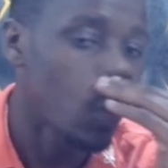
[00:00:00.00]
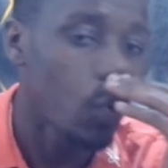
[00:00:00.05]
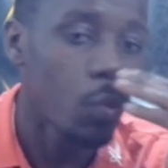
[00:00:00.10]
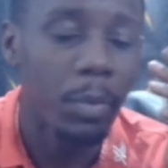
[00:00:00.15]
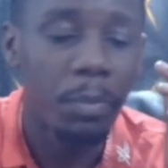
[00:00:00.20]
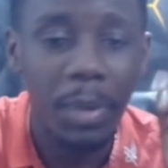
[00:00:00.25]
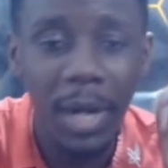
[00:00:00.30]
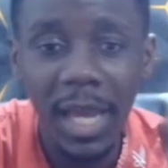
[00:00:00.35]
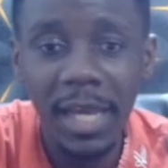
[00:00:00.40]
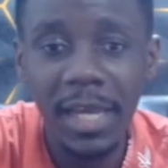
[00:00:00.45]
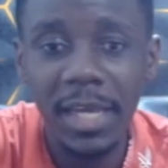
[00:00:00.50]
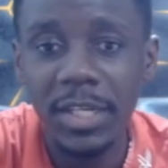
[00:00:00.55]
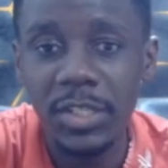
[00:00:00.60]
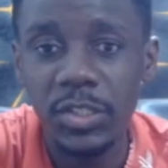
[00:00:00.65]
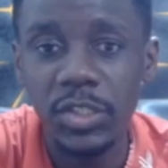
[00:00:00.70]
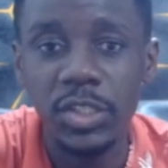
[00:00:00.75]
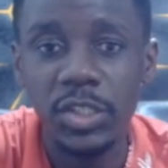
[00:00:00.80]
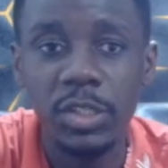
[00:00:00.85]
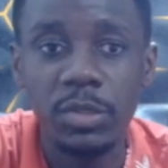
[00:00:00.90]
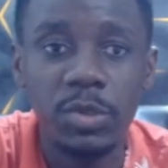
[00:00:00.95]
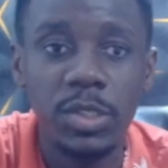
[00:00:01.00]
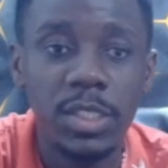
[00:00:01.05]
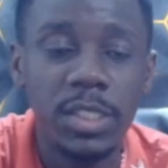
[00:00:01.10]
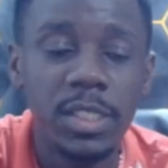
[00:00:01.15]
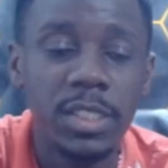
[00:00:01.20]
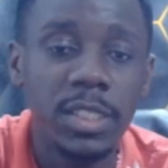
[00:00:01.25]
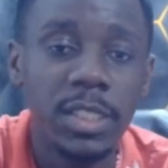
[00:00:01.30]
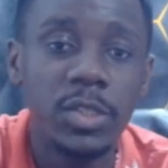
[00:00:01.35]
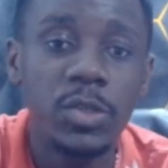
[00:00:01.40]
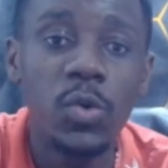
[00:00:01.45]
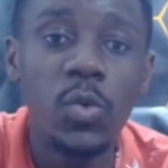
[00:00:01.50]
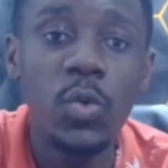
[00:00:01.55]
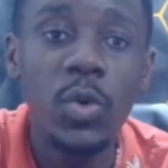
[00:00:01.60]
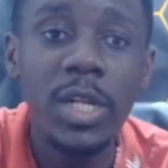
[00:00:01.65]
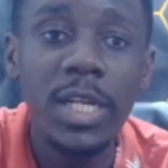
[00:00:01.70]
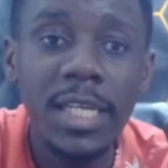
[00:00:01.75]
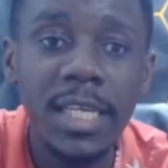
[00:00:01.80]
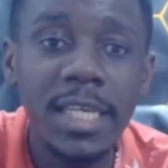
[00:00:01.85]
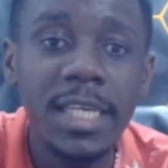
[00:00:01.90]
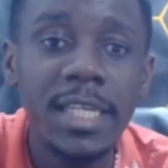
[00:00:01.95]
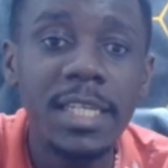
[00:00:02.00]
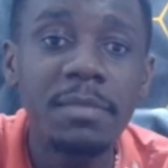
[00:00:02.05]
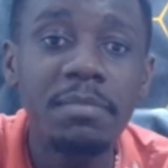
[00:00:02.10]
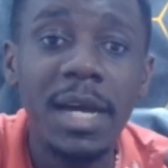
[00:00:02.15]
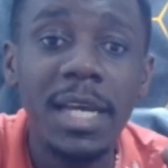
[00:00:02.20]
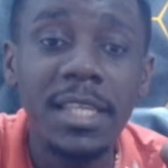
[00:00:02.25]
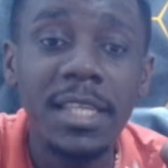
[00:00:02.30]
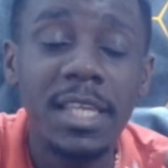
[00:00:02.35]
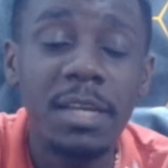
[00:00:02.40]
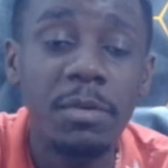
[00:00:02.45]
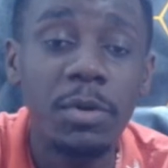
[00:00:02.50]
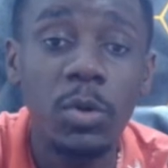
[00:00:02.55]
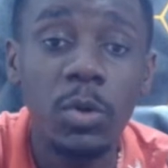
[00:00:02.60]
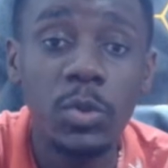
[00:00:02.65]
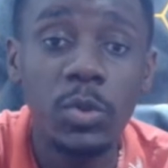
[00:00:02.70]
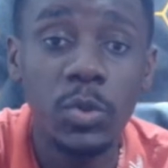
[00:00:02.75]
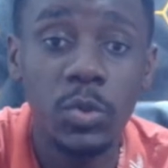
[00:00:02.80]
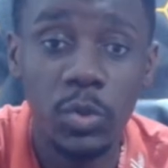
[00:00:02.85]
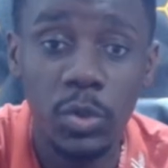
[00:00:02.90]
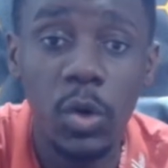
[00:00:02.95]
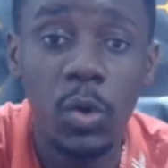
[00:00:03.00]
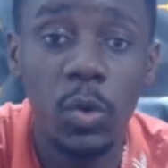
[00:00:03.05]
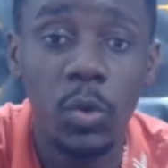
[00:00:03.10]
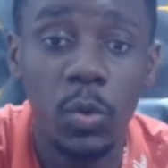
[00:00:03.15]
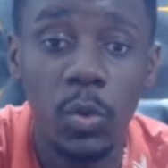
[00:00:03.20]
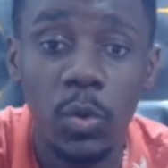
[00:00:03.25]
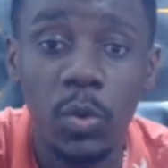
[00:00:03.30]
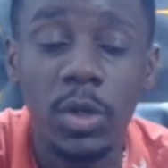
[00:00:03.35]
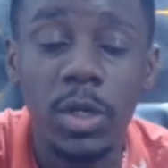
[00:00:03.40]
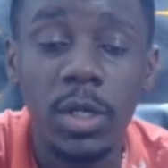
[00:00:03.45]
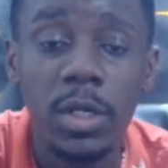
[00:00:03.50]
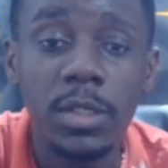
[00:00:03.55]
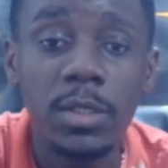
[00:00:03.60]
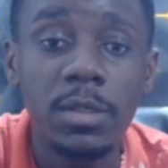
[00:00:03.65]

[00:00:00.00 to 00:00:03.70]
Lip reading: We play against Chelsea. We lead by 3-2.